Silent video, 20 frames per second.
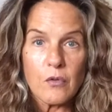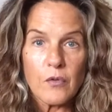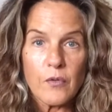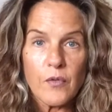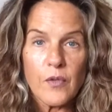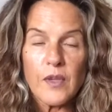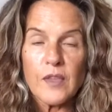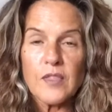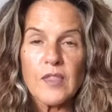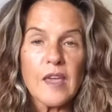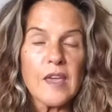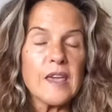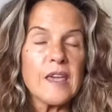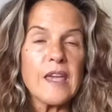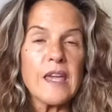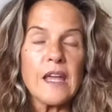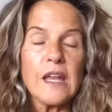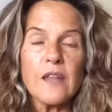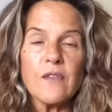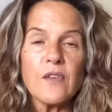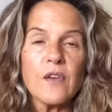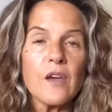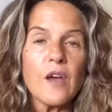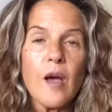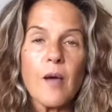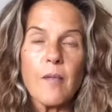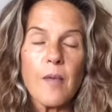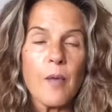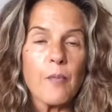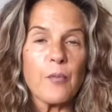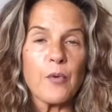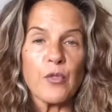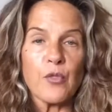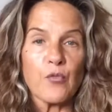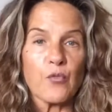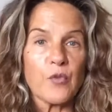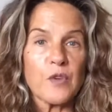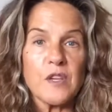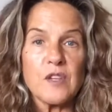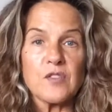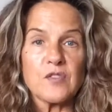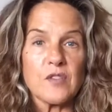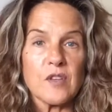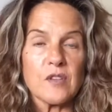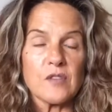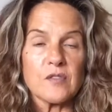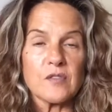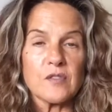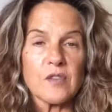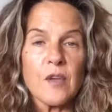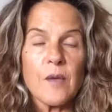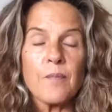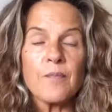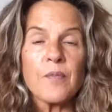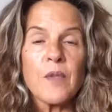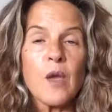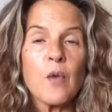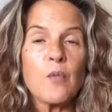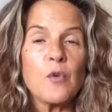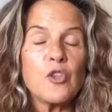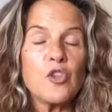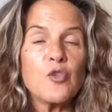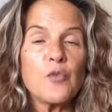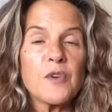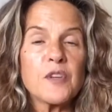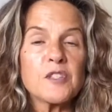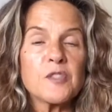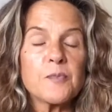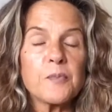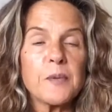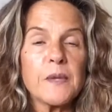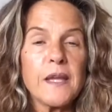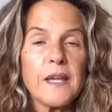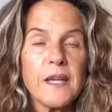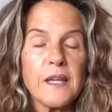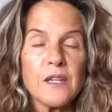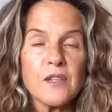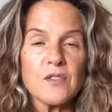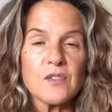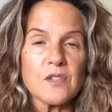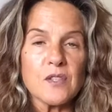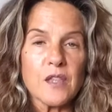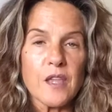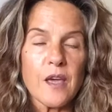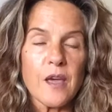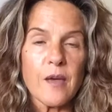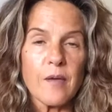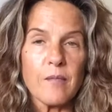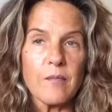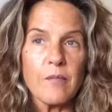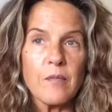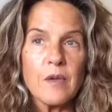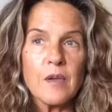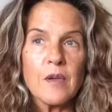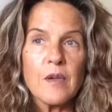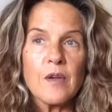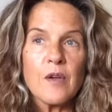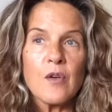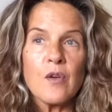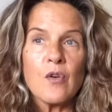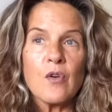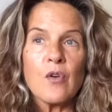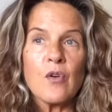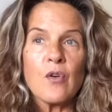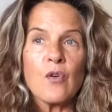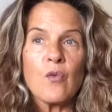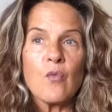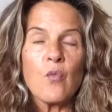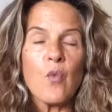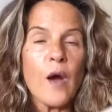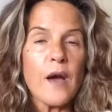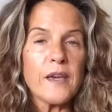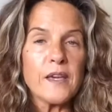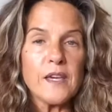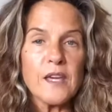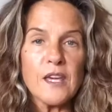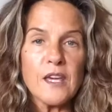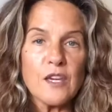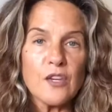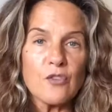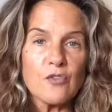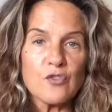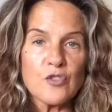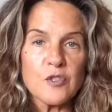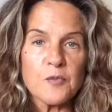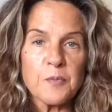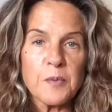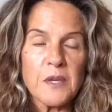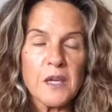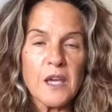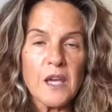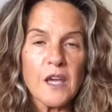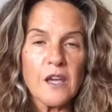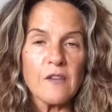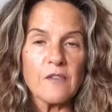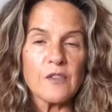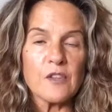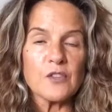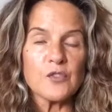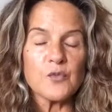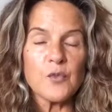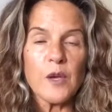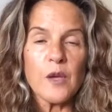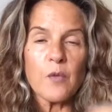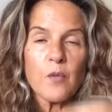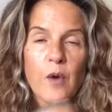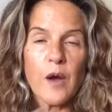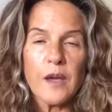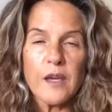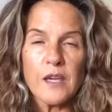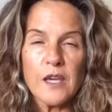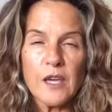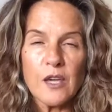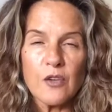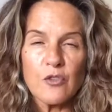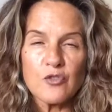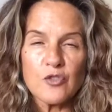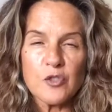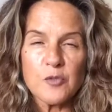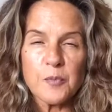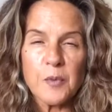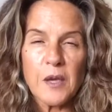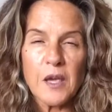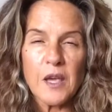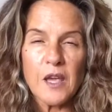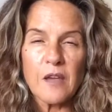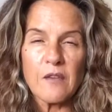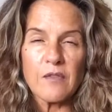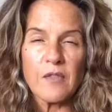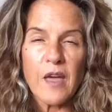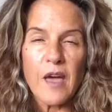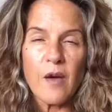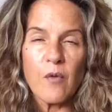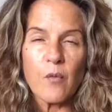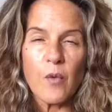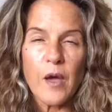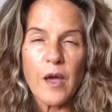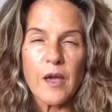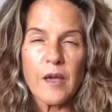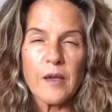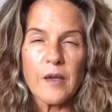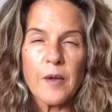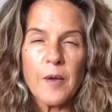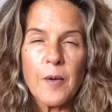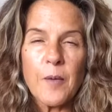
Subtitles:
Like, they can't even come up with reasons. And when you explain it to them, why can't you just behave this way? Why can't you just behave that way?